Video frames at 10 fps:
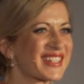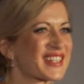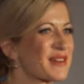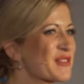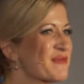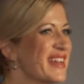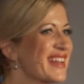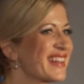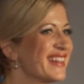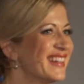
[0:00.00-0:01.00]
Crypto
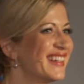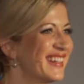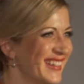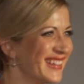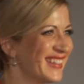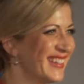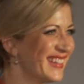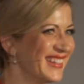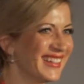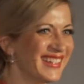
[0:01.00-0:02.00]
bank?
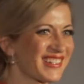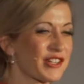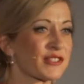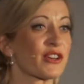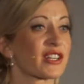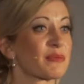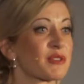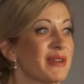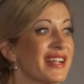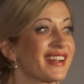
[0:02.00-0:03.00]
Who is for
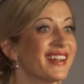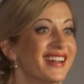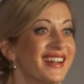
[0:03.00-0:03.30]
crypto bank?